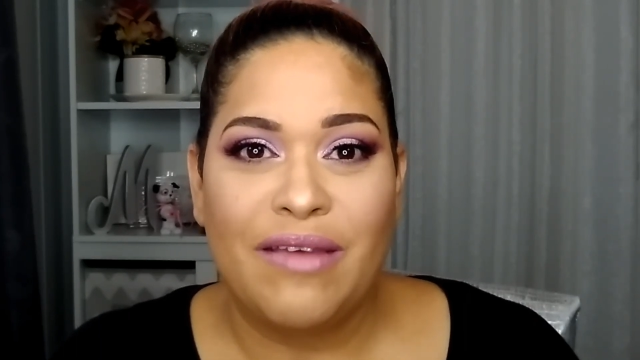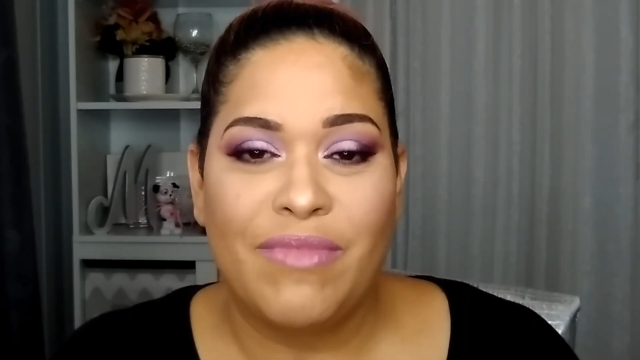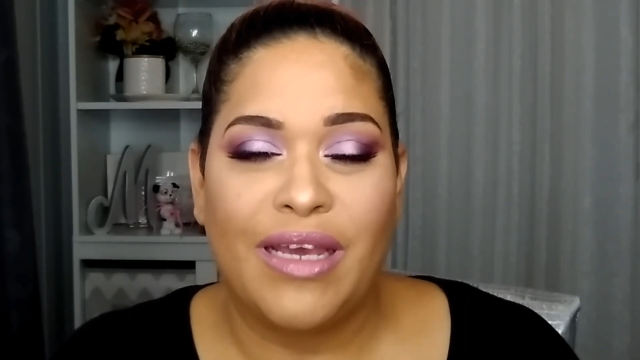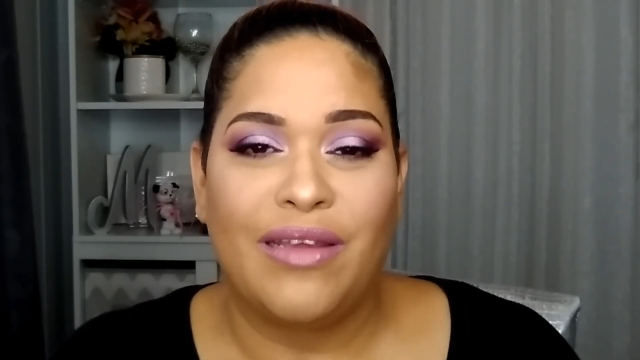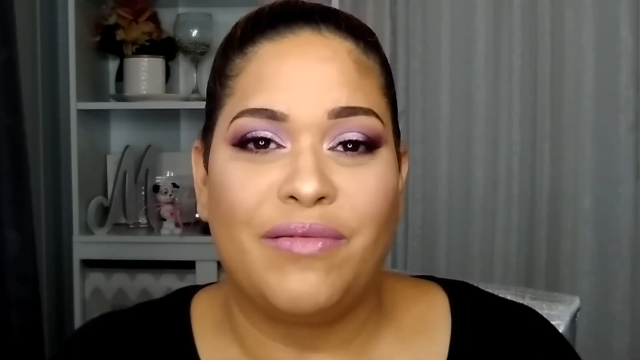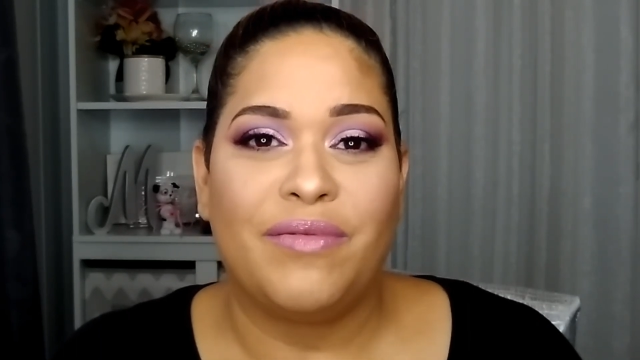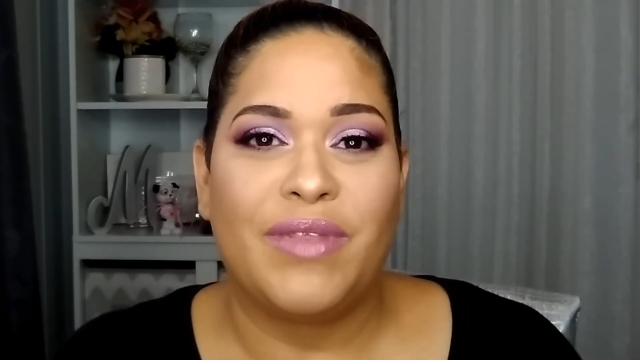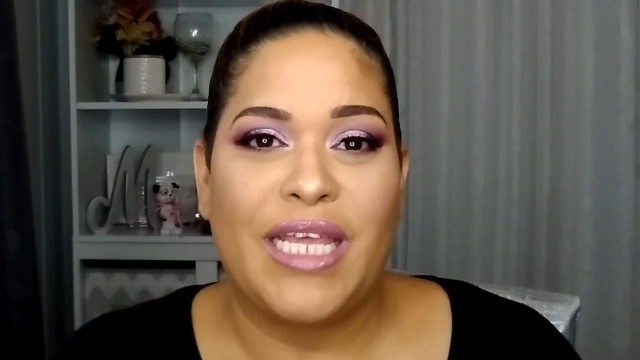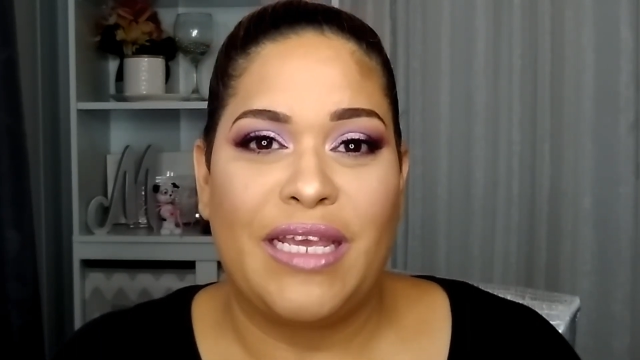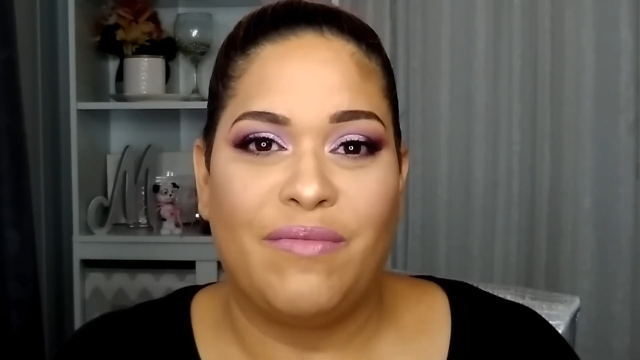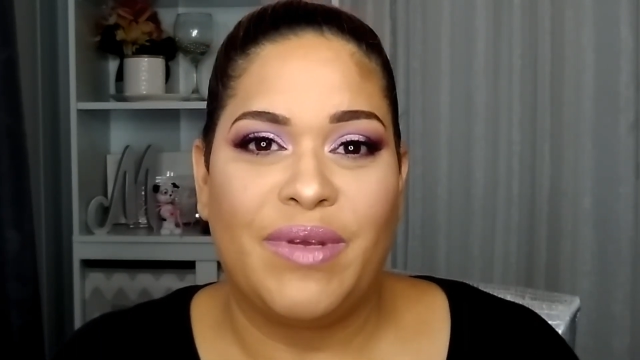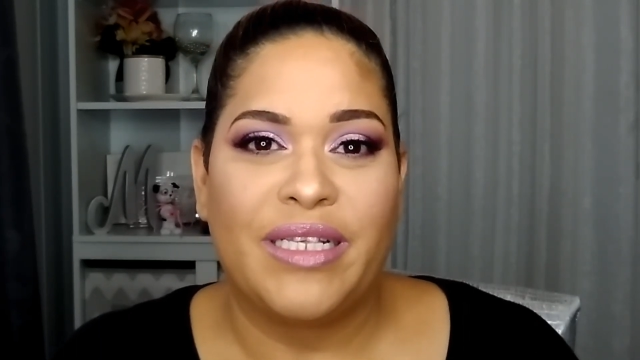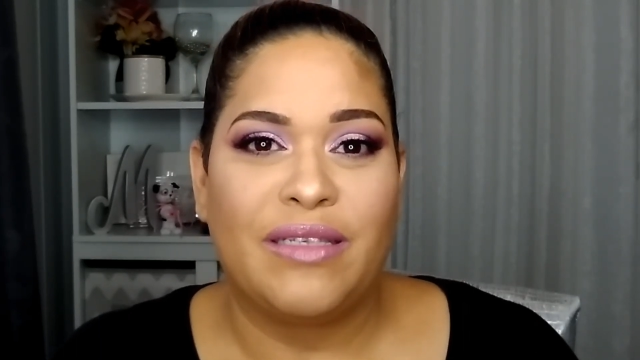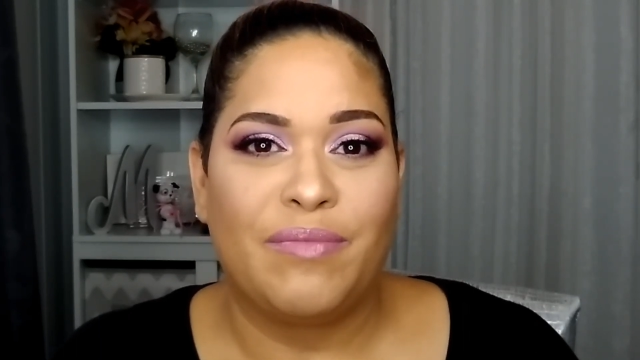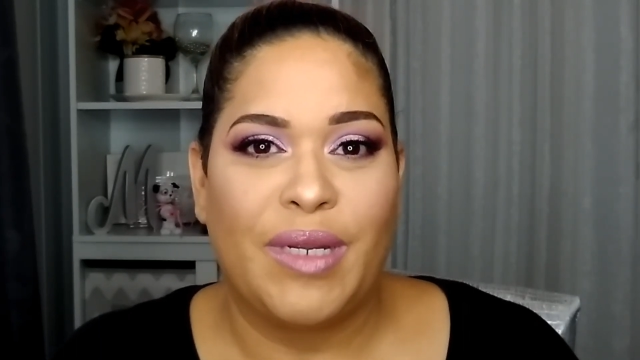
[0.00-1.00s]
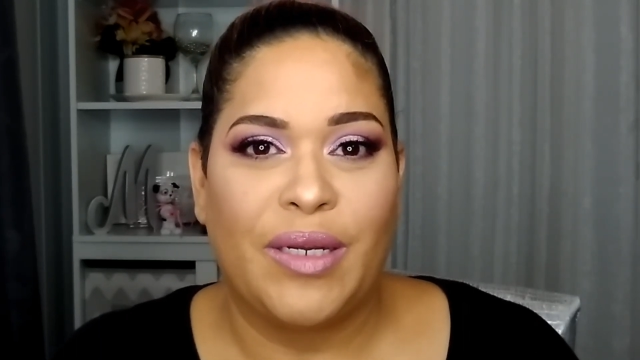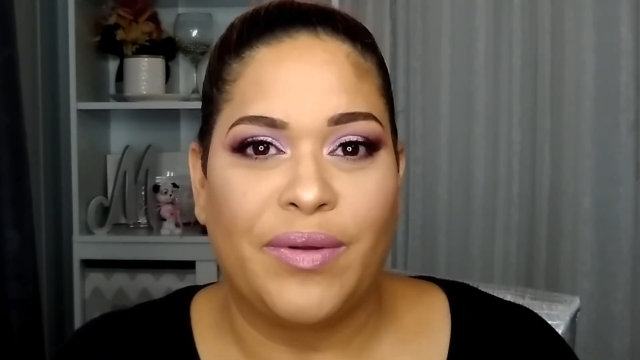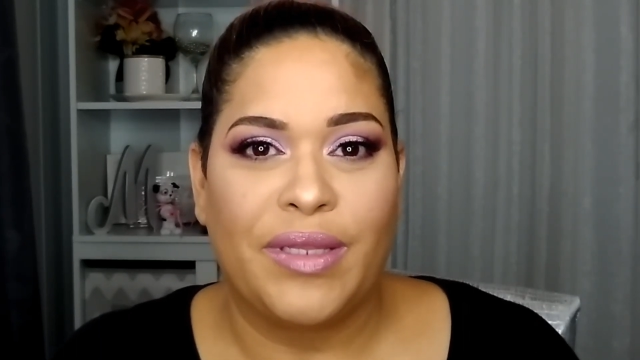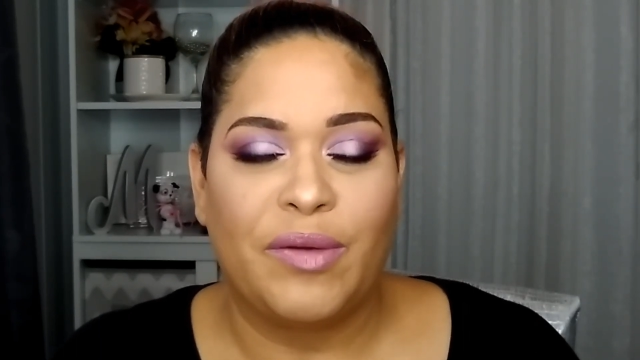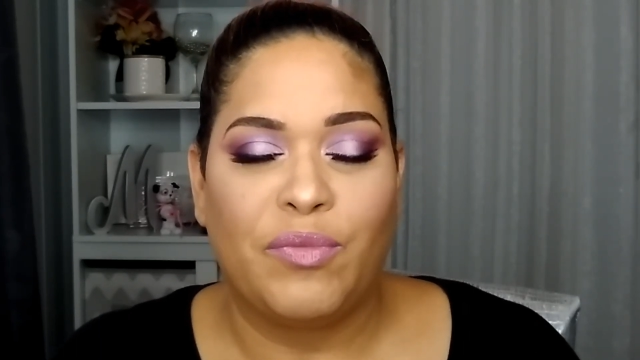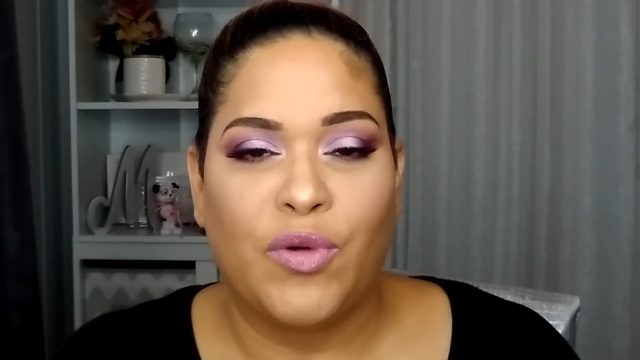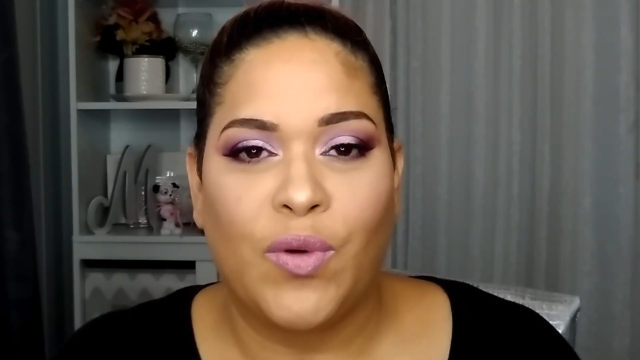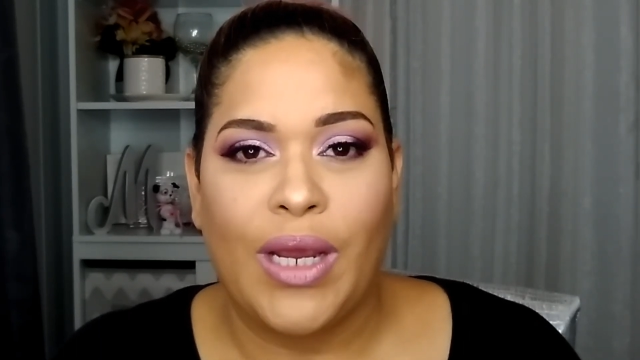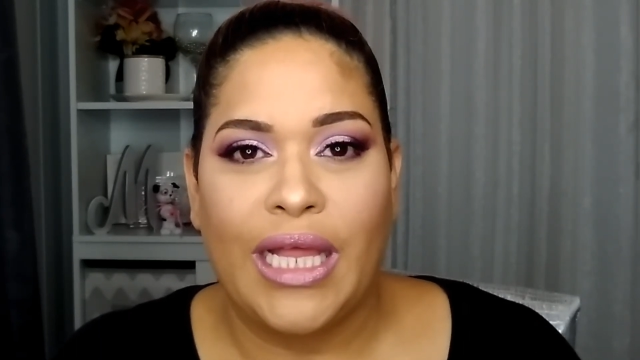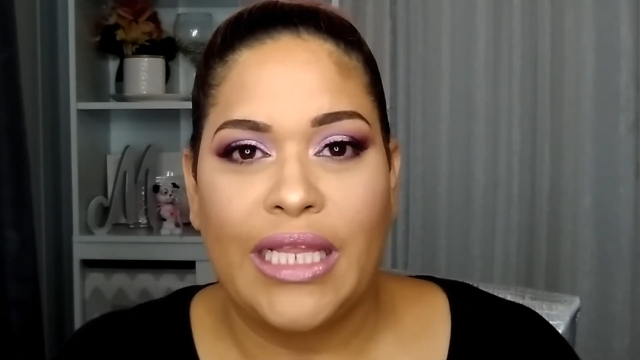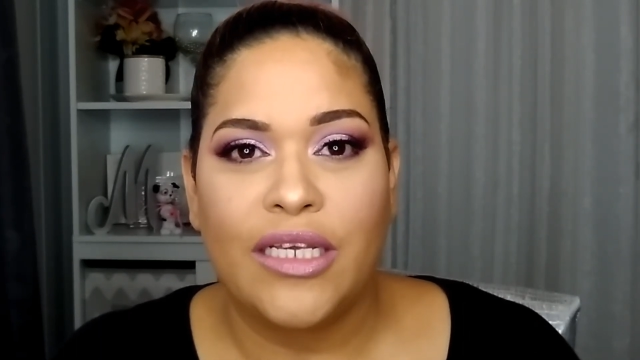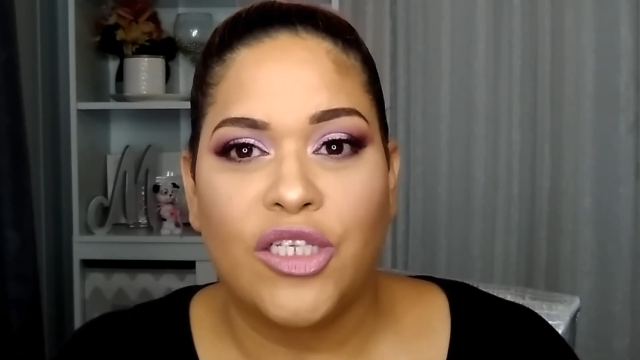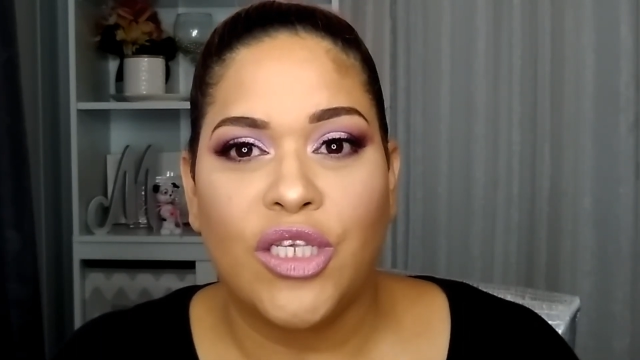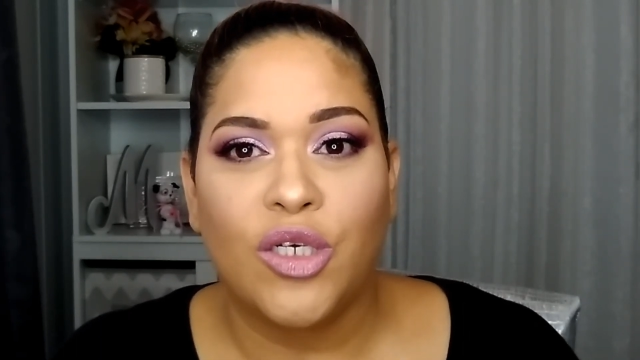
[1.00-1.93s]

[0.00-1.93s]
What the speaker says: My name is Marylin Morales.